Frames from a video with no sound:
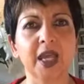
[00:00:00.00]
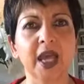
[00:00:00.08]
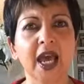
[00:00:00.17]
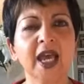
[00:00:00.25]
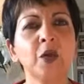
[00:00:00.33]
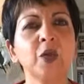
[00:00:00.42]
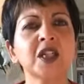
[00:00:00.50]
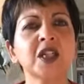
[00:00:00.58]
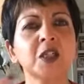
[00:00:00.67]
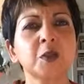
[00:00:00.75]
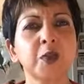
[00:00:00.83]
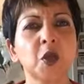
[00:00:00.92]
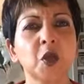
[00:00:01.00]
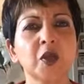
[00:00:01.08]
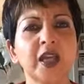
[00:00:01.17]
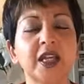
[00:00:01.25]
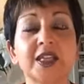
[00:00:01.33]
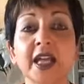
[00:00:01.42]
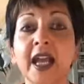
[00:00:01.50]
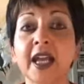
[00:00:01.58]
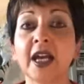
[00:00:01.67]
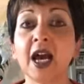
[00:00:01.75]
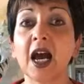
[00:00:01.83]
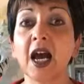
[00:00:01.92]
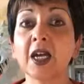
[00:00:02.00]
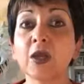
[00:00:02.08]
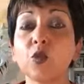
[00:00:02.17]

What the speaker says: And I want to explore this, and I